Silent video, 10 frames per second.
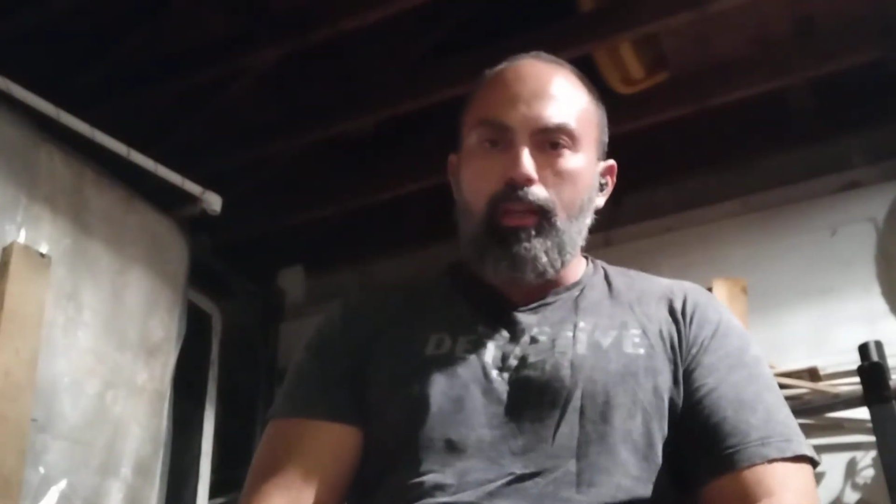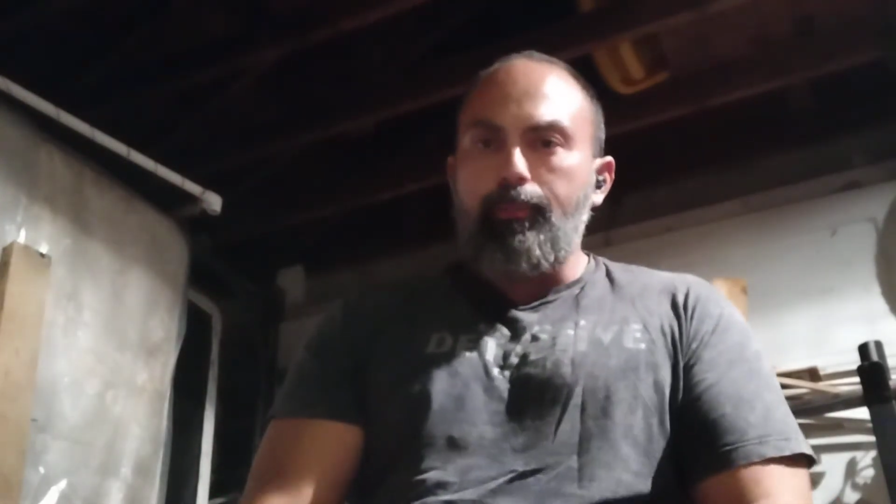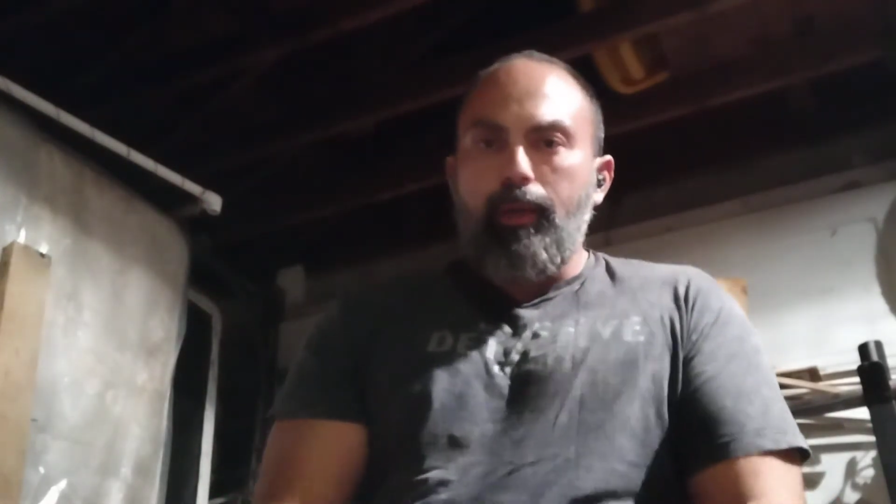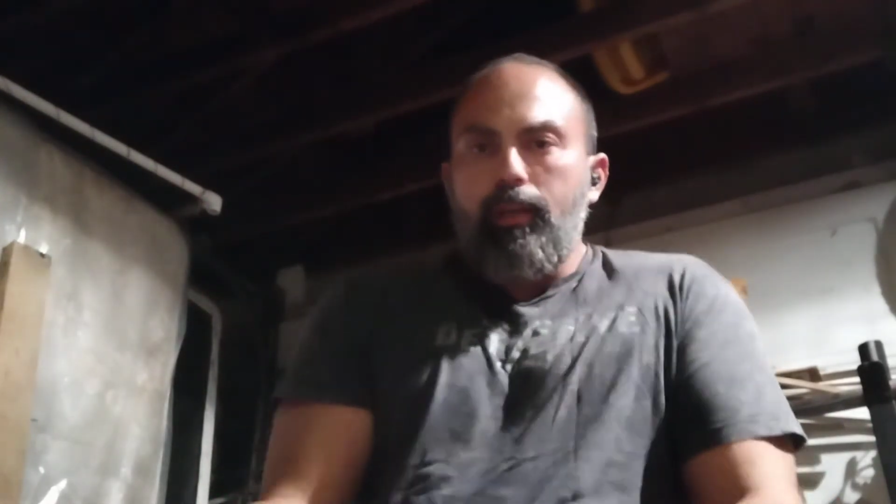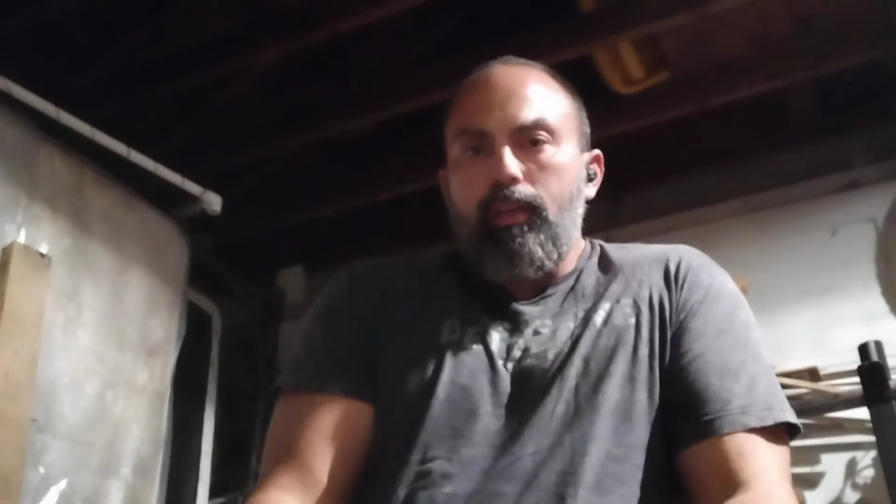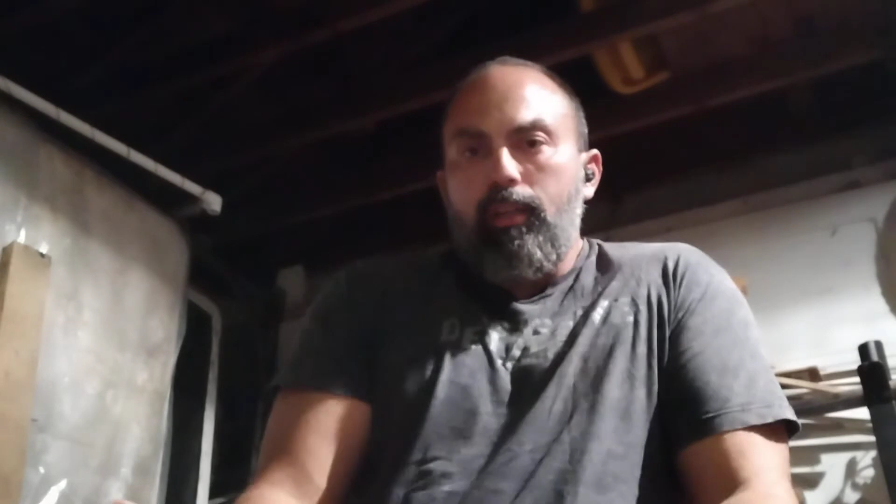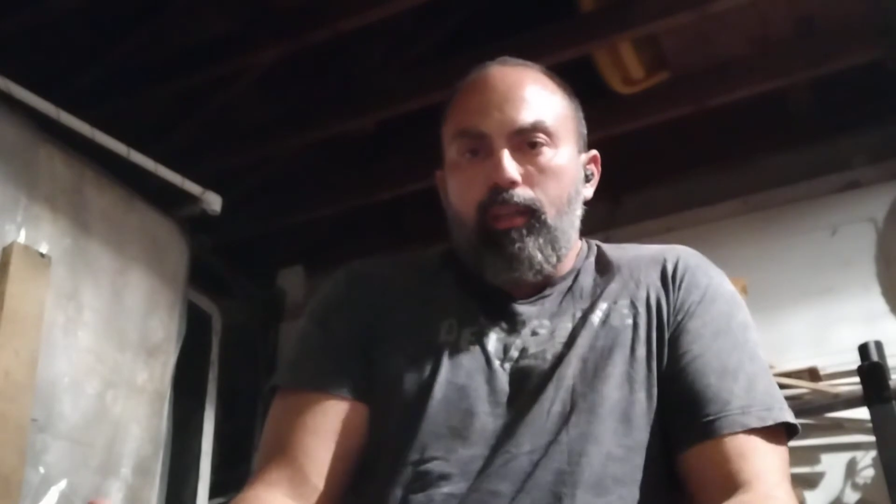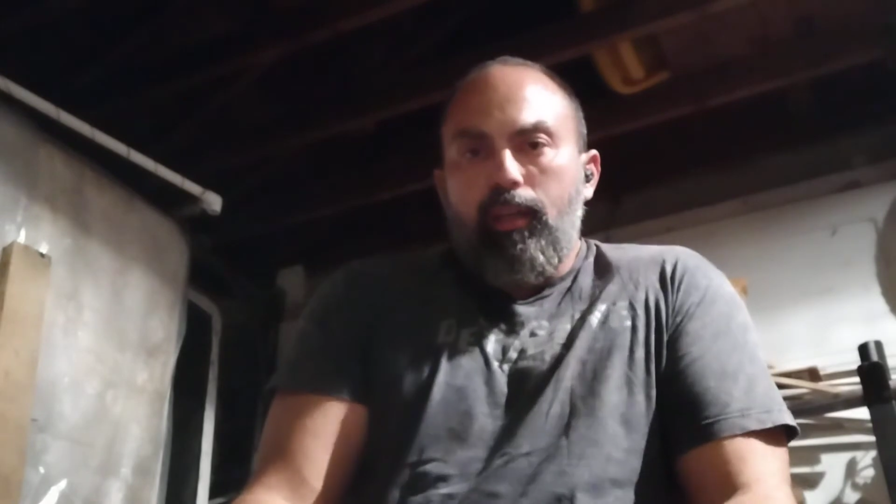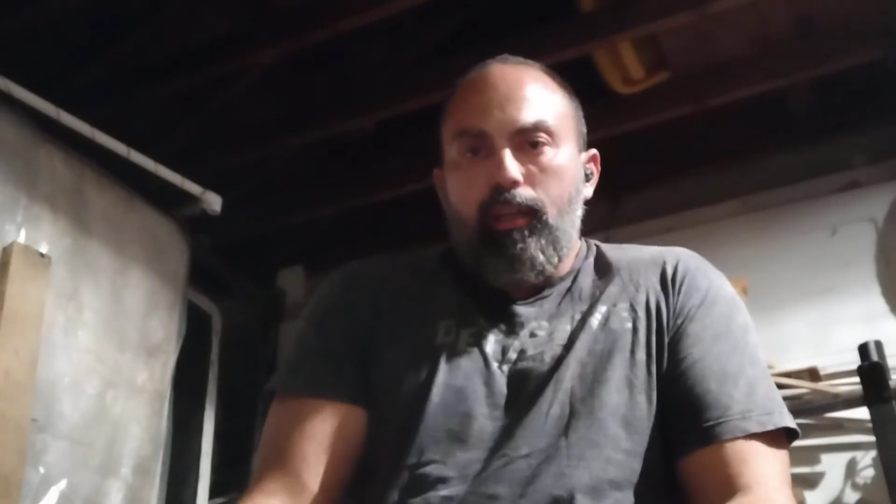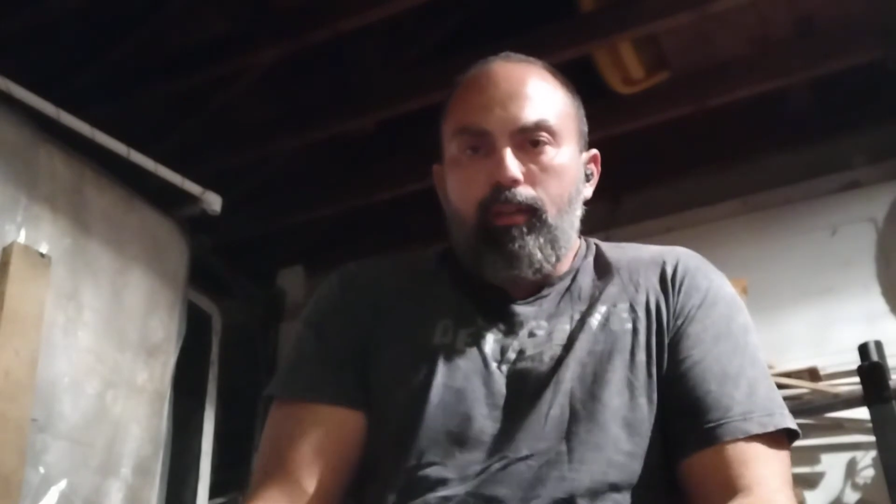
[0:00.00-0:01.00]
not about any of
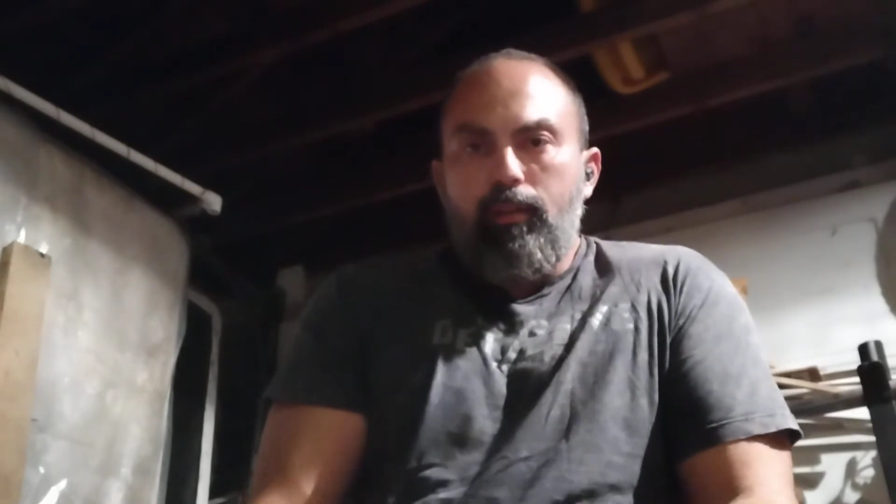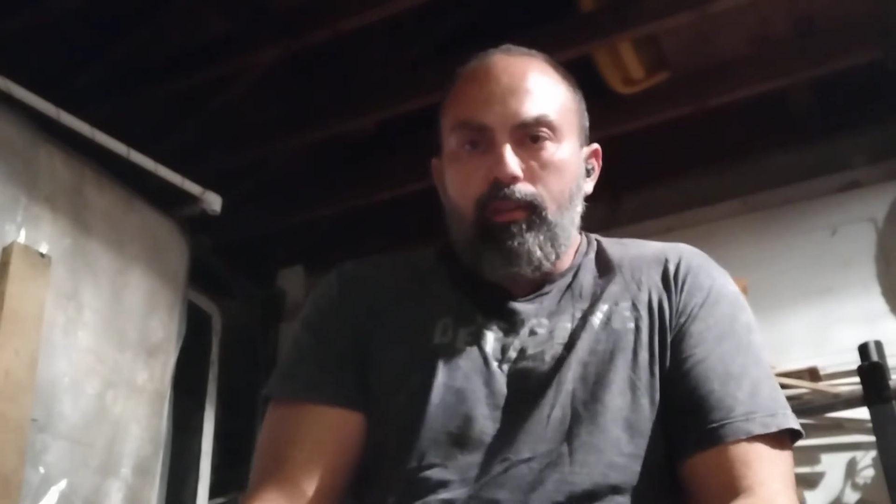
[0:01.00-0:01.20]
that.